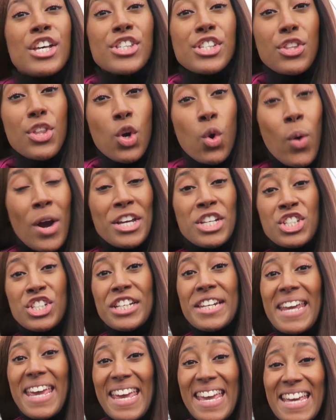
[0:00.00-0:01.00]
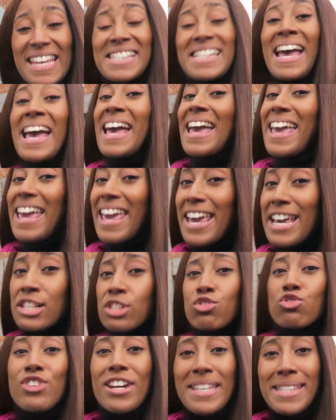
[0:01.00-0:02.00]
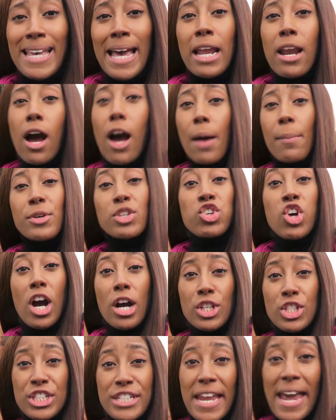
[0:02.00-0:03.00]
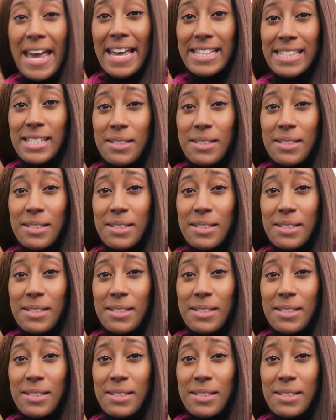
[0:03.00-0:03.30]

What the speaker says: So the question is retail arbitrage dead?